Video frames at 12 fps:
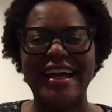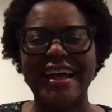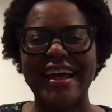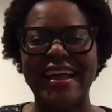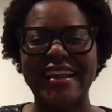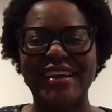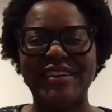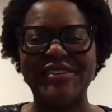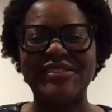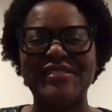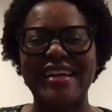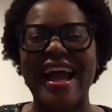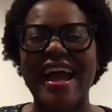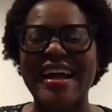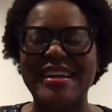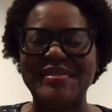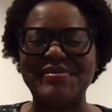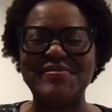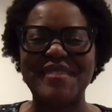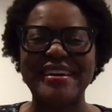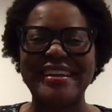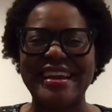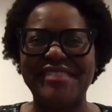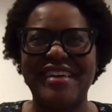Hello, my
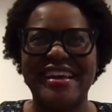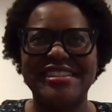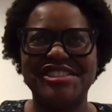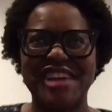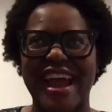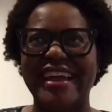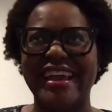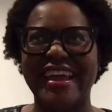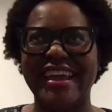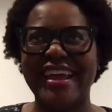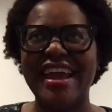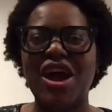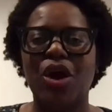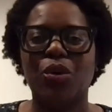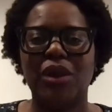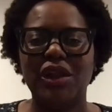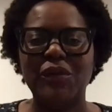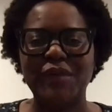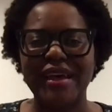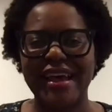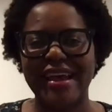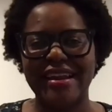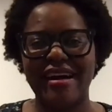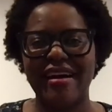name is Jackie Walumbe
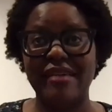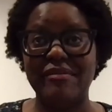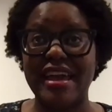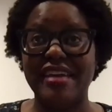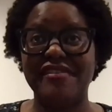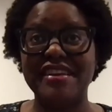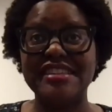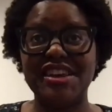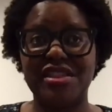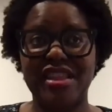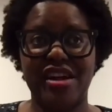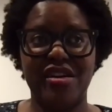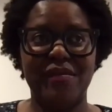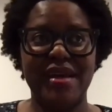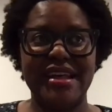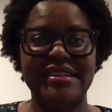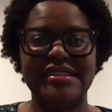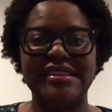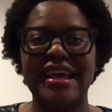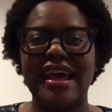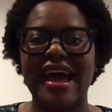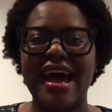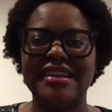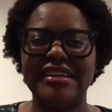and I am a physiotherapist
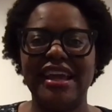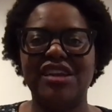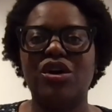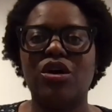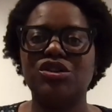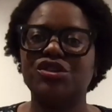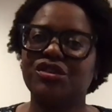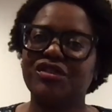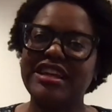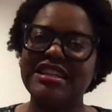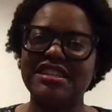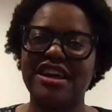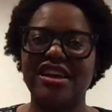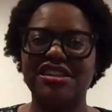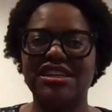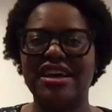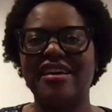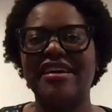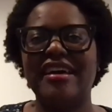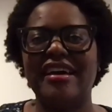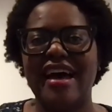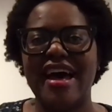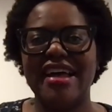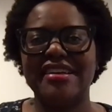and a doctoral researcher,
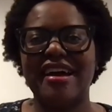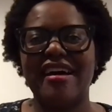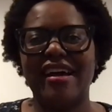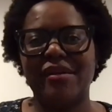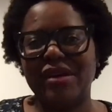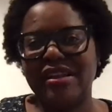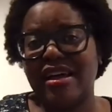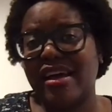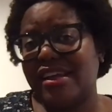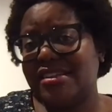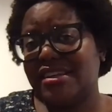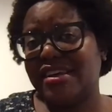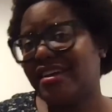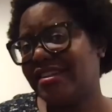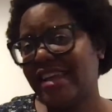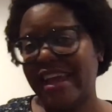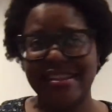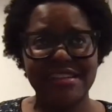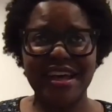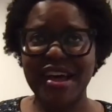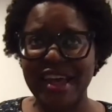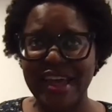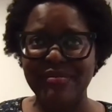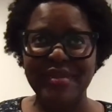and I would like to take the
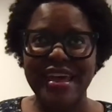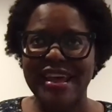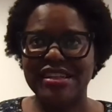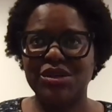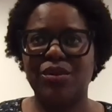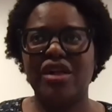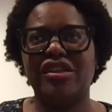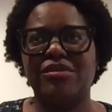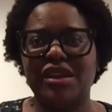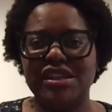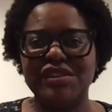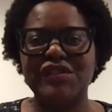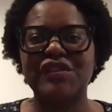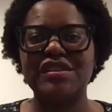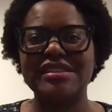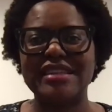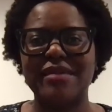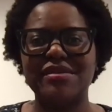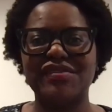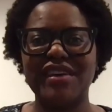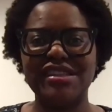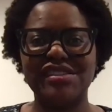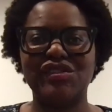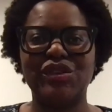time to welcome you to Footsteps
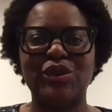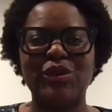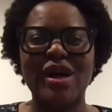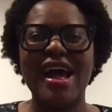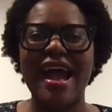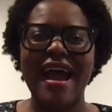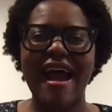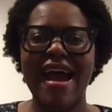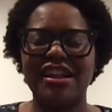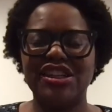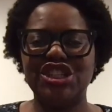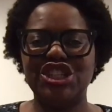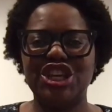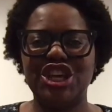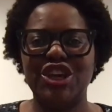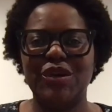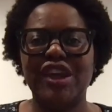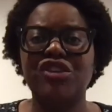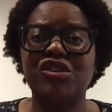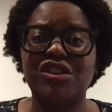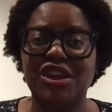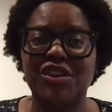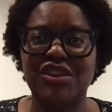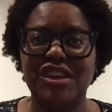Festival and to
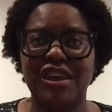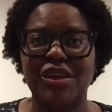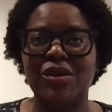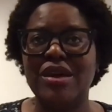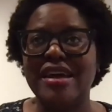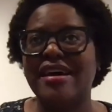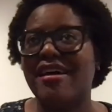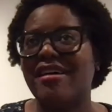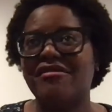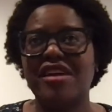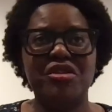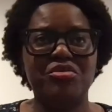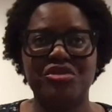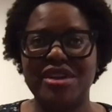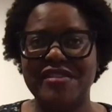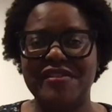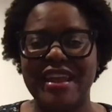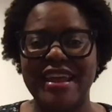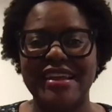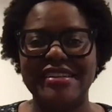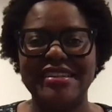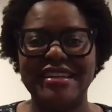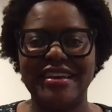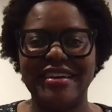introduce you very briefly
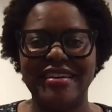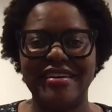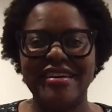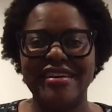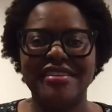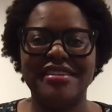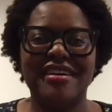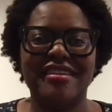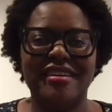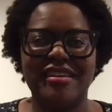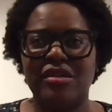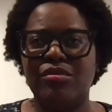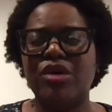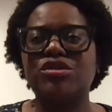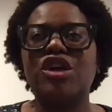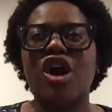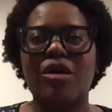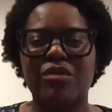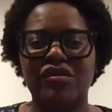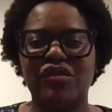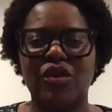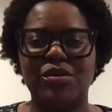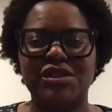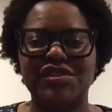to the most common
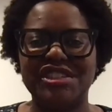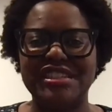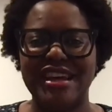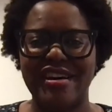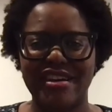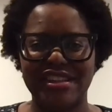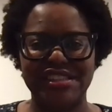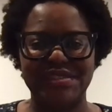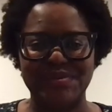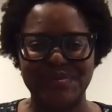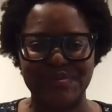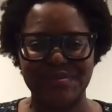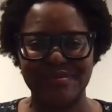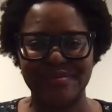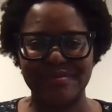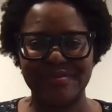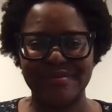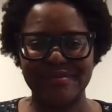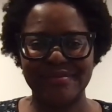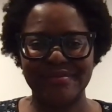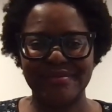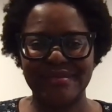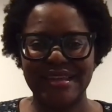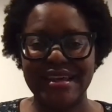forms of research.
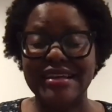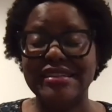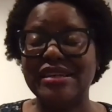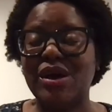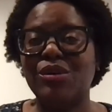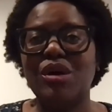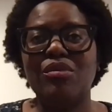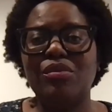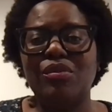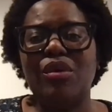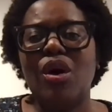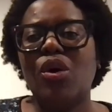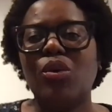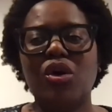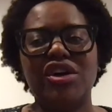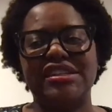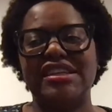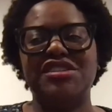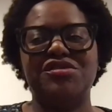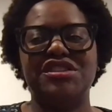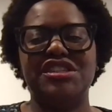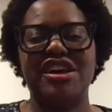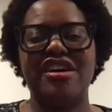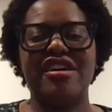So, what is
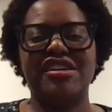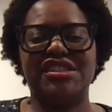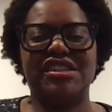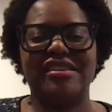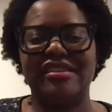research?